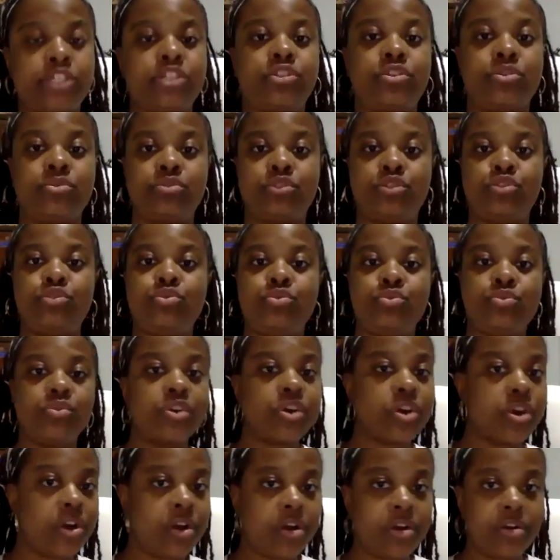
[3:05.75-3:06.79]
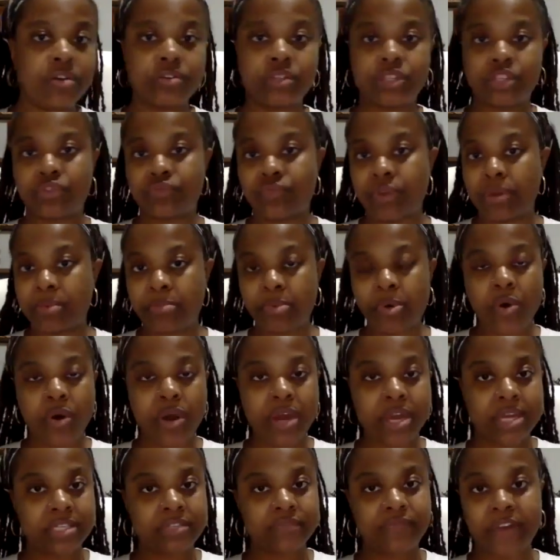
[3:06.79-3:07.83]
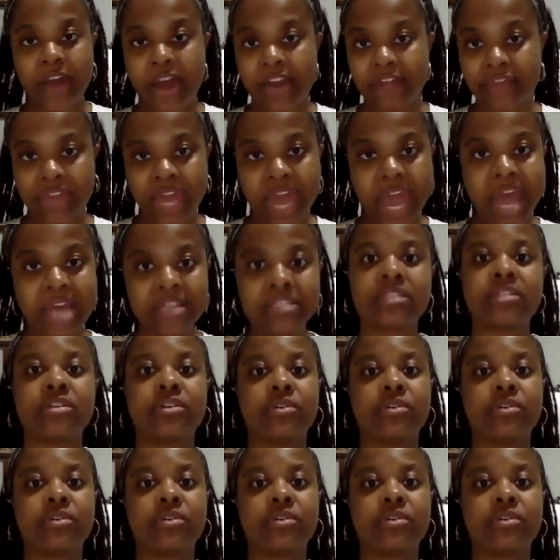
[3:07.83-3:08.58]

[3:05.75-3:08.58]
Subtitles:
So 2 girls, 3 boys, 5 cats.